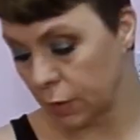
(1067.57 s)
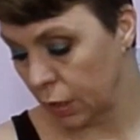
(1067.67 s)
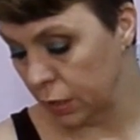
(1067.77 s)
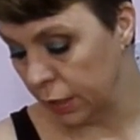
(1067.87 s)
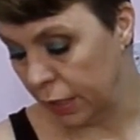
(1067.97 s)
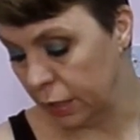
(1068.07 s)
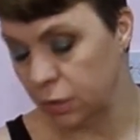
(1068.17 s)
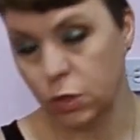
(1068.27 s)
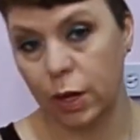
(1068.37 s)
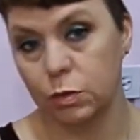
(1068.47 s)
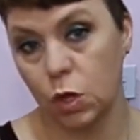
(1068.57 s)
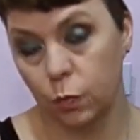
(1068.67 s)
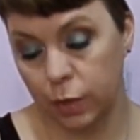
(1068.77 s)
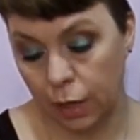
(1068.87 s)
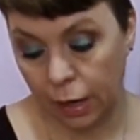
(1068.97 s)
Yeah, so I was
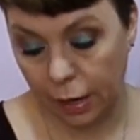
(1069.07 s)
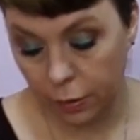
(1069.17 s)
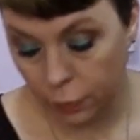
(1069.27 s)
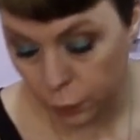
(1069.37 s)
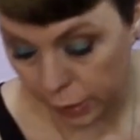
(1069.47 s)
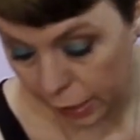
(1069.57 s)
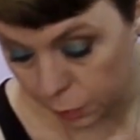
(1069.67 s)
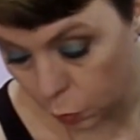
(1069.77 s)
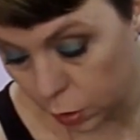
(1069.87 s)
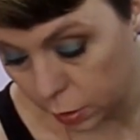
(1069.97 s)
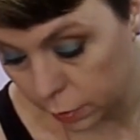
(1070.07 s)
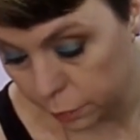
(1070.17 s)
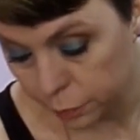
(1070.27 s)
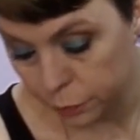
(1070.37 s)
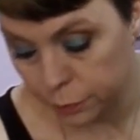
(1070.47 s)
hoping I would have had more,
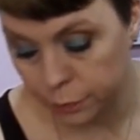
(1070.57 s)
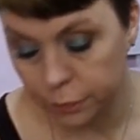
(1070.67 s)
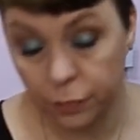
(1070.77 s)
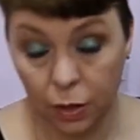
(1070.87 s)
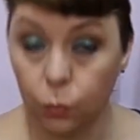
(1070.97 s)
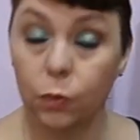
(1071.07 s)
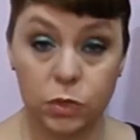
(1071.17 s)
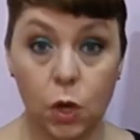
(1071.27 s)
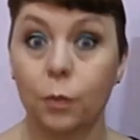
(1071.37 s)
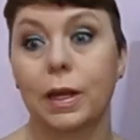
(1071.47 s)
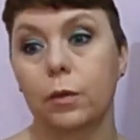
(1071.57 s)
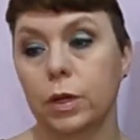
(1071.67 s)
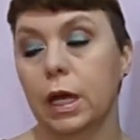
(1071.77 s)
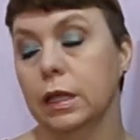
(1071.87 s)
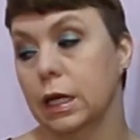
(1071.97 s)
I was hoping I would
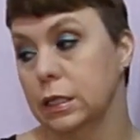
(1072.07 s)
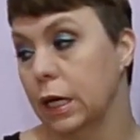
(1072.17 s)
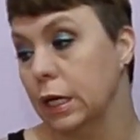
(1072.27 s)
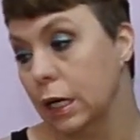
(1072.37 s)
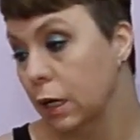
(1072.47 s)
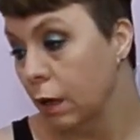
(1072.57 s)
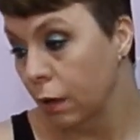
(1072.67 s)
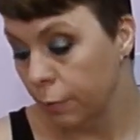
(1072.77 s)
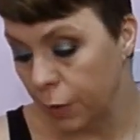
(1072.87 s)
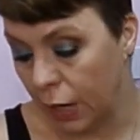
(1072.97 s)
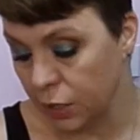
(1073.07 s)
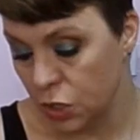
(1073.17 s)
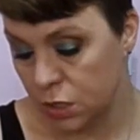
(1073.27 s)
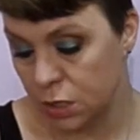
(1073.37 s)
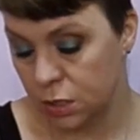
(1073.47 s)
have had that done, but I
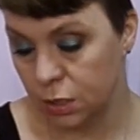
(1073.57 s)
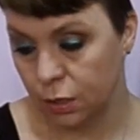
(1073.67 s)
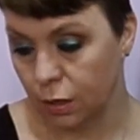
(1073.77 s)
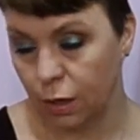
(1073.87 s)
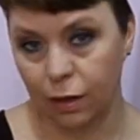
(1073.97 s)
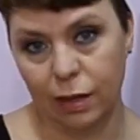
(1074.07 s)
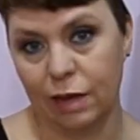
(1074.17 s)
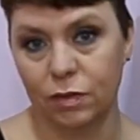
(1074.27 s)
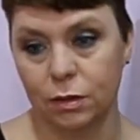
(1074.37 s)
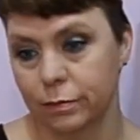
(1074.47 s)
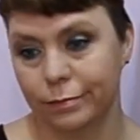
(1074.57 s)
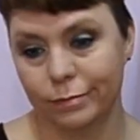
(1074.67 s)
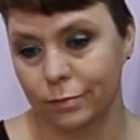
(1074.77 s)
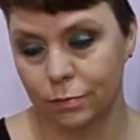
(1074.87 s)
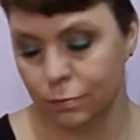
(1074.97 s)
haven't
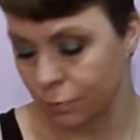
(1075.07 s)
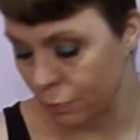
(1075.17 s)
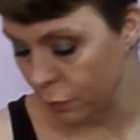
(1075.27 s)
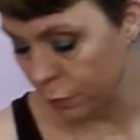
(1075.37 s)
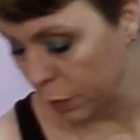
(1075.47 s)
been